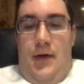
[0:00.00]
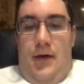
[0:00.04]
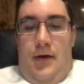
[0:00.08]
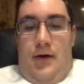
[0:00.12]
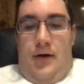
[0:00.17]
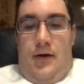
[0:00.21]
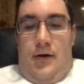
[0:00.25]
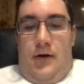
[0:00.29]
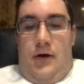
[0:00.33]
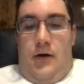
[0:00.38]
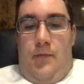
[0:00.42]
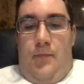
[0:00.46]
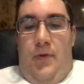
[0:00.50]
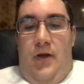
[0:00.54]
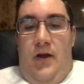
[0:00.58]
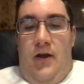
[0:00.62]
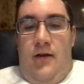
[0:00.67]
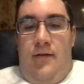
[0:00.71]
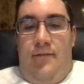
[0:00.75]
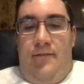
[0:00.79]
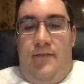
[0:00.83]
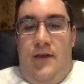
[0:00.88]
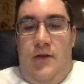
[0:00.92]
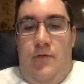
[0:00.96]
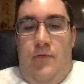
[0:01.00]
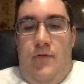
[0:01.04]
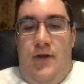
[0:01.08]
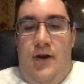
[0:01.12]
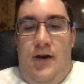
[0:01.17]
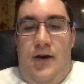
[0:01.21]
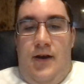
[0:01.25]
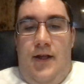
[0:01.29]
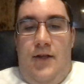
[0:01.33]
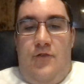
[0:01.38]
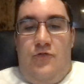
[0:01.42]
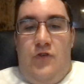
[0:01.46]
Apparently, we
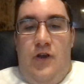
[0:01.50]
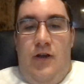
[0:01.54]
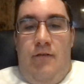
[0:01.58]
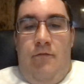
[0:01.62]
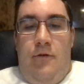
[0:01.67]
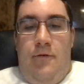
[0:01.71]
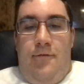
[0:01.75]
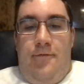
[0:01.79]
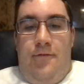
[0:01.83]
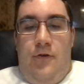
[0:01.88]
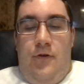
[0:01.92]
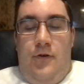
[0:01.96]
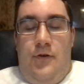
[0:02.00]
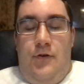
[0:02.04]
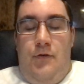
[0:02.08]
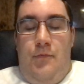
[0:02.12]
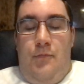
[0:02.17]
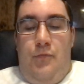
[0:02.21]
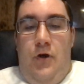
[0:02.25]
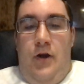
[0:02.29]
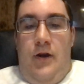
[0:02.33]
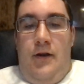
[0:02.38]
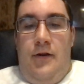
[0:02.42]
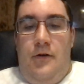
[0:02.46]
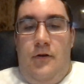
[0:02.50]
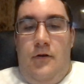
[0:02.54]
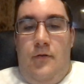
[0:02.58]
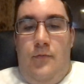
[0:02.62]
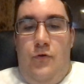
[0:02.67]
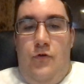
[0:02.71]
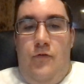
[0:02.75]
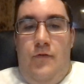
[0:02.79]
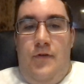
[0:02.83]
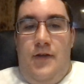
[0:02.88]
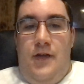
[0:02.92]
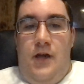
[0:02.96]
got a trailer for a new Predator
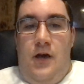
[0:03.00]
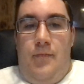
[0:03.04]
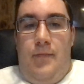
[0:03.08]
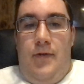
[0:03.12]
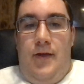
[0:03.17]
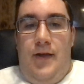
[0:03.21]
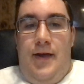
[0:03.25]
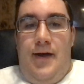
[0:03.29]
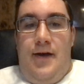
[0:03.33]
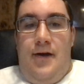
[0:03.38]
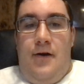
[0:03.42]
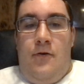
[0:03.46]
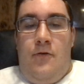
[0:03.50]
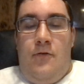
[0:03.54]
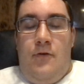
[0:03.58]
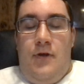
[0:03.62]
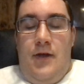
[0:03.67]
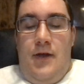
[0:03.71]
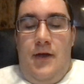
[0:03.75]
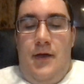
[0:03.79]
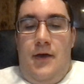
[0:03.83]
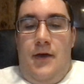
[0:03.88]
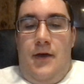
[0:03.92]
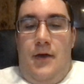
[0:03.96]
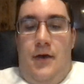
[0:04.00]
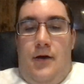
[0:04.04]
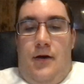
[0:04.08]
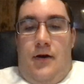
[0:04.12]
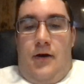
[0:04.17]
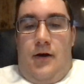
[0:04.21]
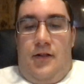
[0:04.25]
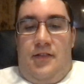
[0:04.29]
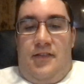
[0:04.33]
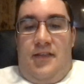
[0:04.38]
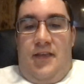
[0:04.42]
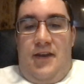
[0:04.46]
movie coming out.
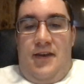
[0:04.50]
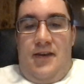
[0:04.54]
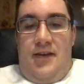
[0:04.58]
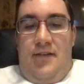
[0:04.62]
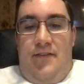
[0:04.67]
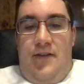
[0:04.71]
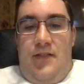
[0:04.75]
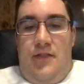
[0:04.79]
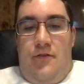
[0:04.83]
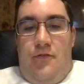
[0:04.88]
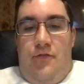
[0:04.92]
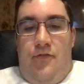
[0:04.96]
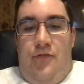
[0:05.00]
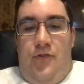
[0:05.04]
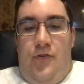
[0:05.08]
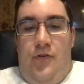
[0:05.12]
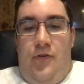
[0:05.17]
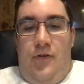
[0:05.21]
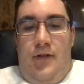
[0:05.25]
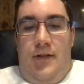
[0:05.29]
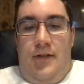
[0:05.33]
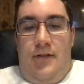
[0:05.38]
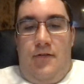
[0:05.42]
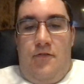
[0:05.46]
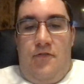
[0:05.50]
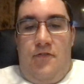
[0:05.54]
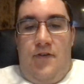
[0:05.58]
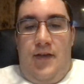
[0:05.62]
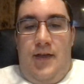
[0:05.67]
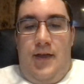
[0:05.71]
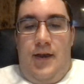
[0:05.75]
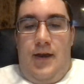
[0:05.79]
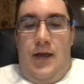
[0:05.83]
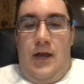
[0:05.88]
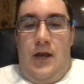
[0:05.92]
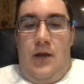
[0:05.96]
Technically, there's two. I think there's
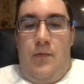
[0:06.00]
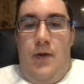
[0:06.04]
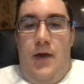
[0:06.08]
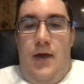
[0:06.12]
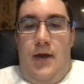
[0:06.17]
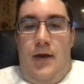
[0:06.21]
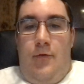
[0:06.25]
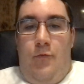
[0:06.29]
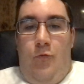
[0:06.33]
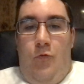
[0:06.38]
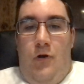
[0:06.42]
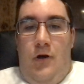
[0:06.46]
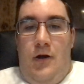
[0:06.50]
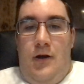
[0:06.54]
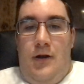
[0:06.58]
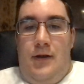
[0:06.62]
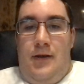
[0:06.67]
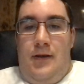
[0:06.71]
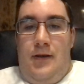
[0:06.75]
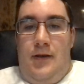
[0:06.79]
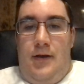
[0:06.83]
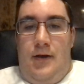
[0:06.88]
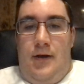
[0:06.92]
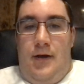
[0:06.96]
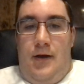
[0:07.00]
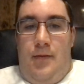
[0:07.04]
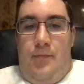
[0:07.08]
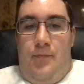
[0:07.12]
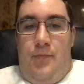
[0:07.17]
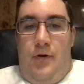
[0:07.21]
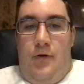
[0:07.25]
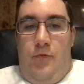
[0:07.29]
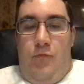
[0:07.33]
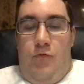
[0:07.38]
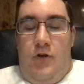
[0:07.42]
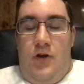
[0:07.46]
like an animated one,
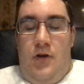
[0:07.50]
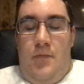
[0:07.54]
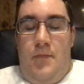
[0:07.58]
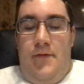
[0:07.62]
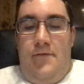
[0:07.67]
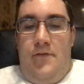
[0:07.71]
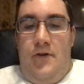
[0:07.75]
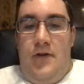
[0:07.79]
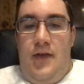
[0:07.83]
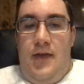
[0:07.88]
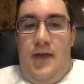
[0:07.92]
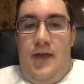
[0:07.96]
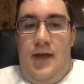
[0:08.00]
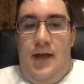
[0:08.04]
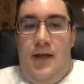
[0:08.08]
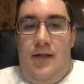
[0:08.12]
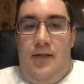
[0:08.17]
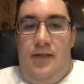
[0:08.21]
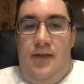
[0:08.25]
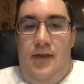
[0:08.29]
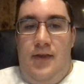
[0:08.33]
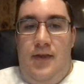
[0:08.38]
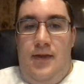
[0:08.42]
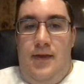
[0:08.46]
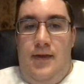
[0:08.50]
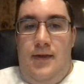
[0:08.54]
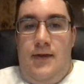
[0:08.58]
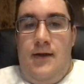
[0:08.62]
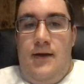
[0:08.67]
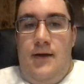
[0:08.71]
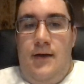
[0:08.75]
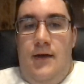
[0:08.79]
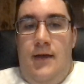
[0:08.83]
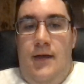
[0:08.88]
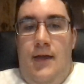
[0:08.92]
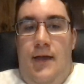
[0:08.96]
but we're going to be looking at the
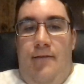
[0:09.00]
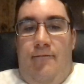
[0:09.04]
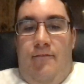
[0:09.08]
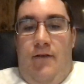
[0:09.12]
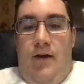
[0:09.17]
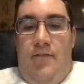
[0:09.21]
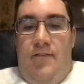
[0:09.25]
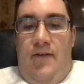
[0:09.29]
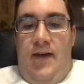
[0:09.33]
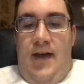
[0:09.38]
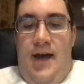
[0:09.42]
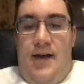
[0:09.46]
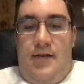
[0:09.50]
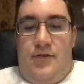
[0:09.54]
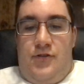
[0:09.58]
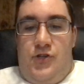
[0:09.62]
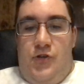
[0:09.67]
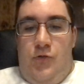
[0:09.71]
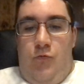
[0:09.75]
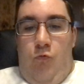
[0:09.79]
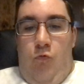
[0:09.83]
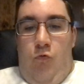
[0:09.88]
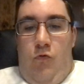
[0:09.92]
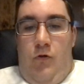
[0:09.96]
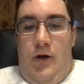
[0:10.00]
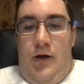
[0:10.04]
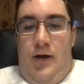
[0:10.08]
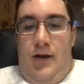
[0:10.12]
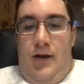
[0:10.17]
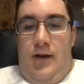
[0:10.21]
live action one.